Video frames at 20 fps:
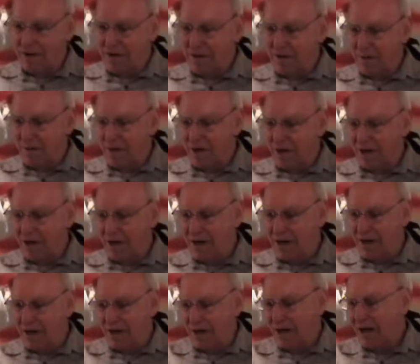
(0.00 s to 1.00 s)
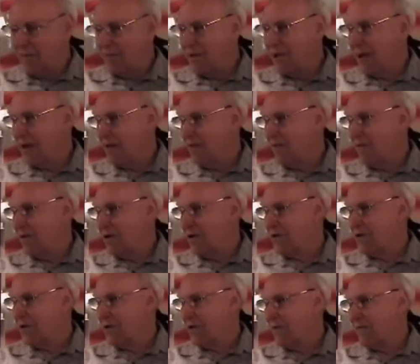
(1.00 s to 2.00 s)
depending on how big it
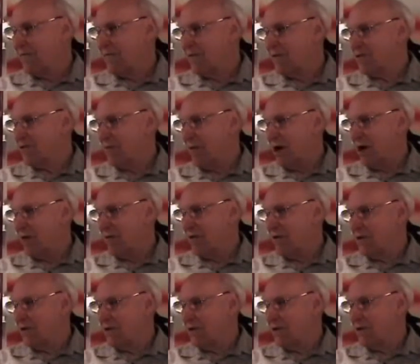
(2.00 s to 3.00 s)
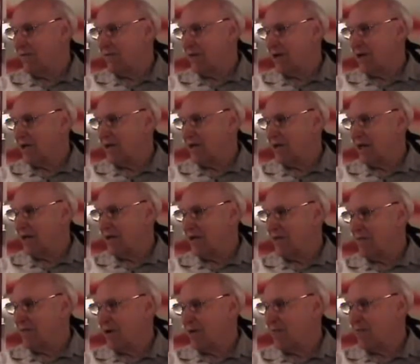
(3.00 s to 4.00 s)
was, and if it was small and stuff like that,
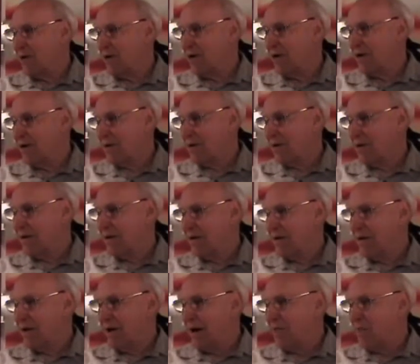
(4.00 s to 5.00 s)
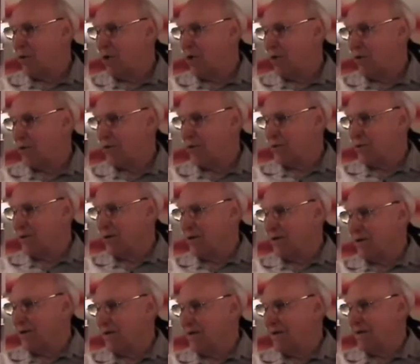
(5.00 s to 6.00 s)
you might put a, a bolt through it
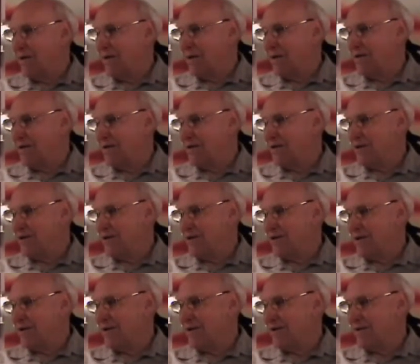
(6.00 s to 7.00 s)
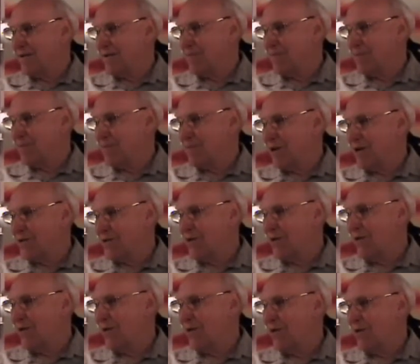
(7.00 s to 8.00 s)
just to plug the
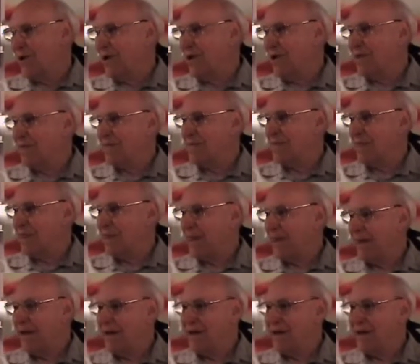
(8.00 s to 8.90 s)
hole. Mm -hmm.